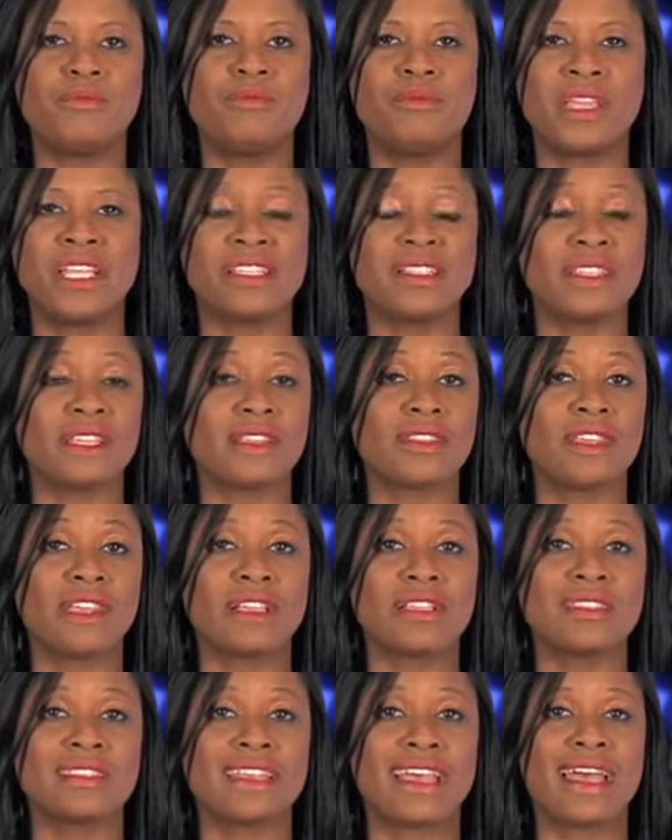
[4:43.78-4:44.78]
basic
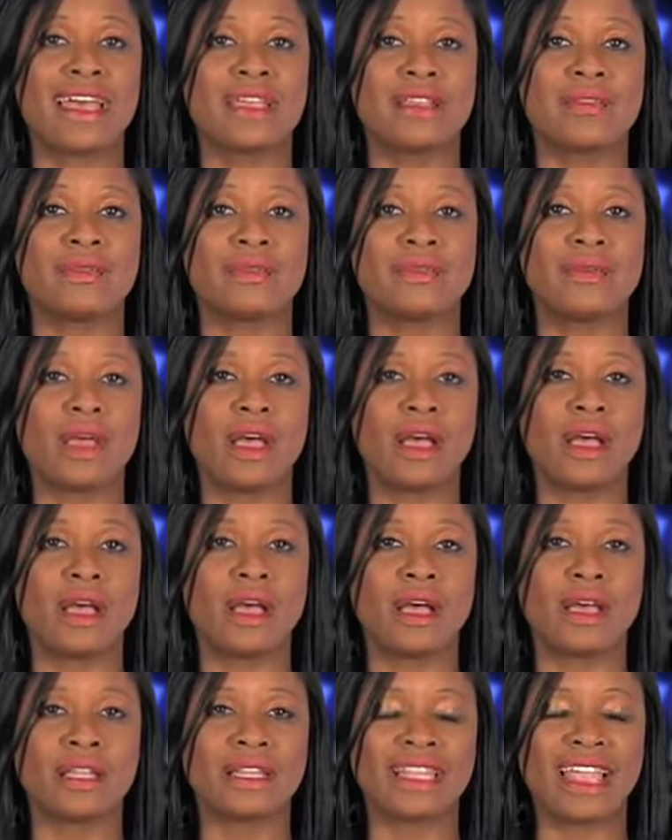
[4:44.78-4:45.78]
things that
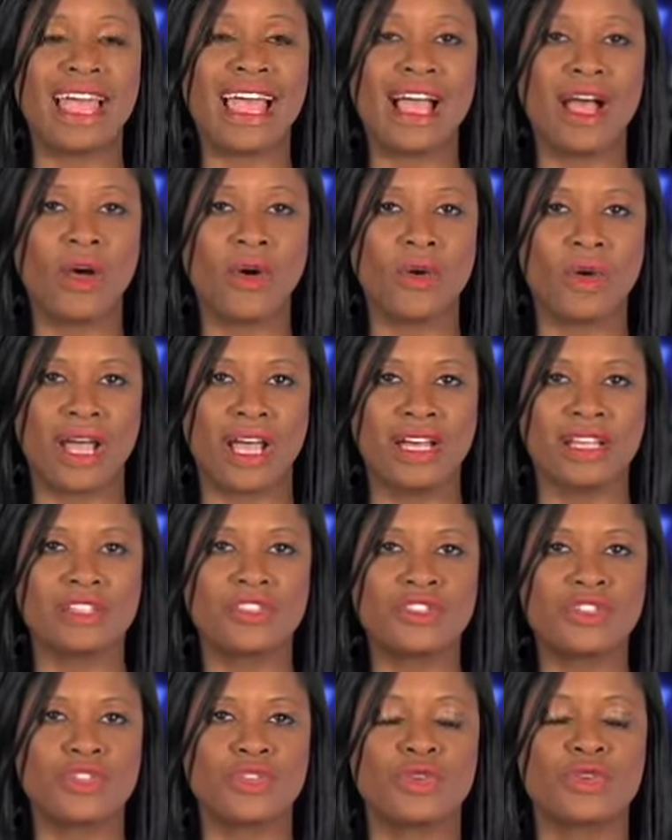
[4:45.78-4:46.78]
allow
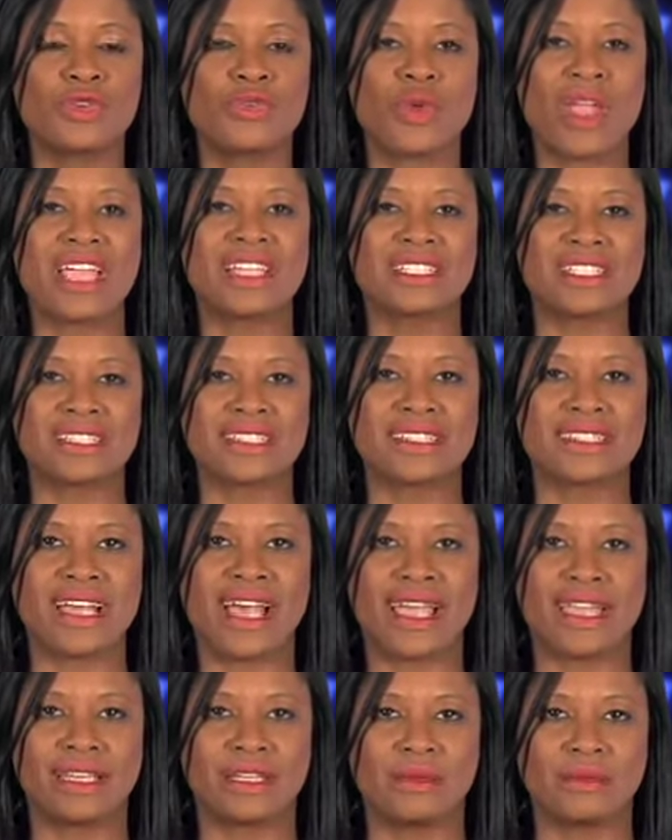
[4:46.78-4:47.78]
us to grant
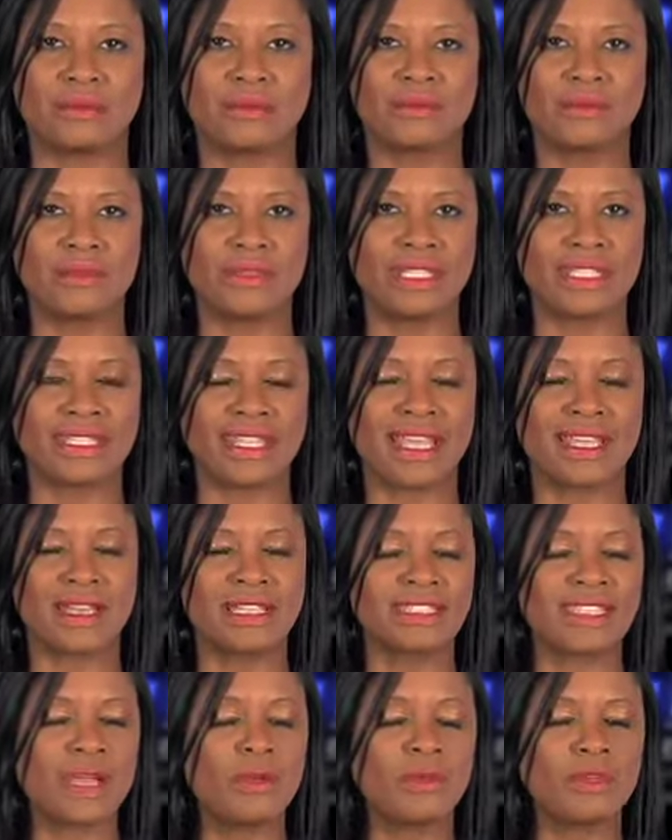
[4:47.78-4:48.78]
asylum. Is
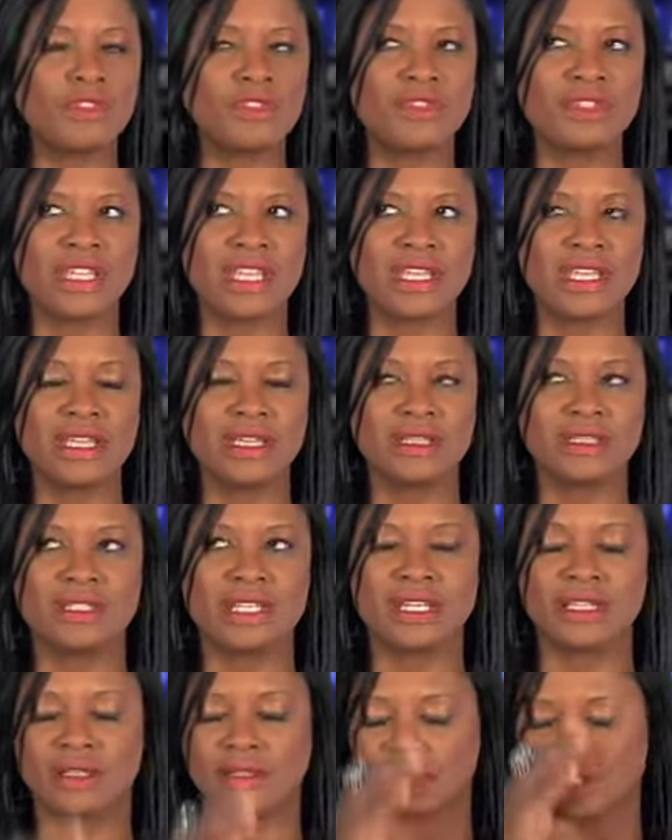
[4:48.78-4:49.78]
that what you're saying?
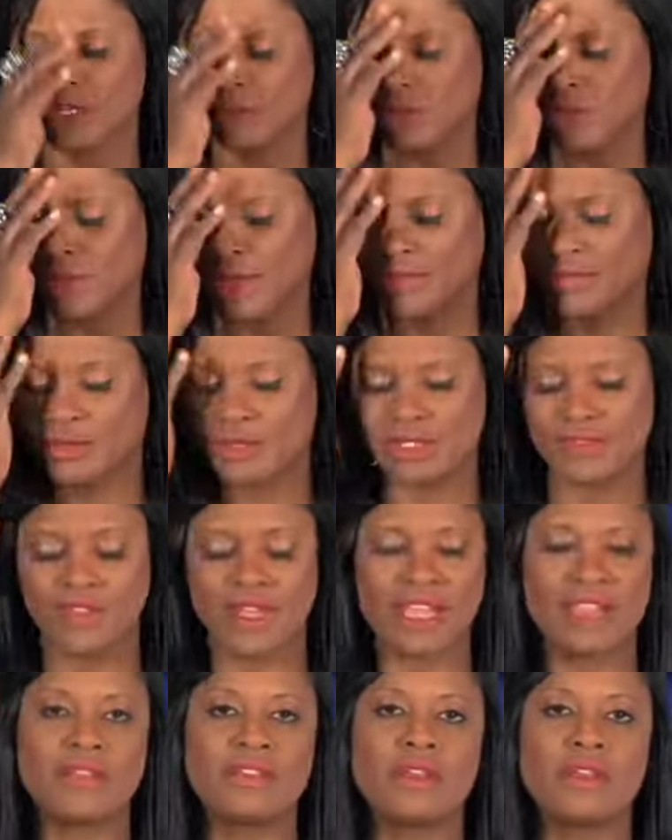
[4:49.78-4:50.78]
Tell me about those 5.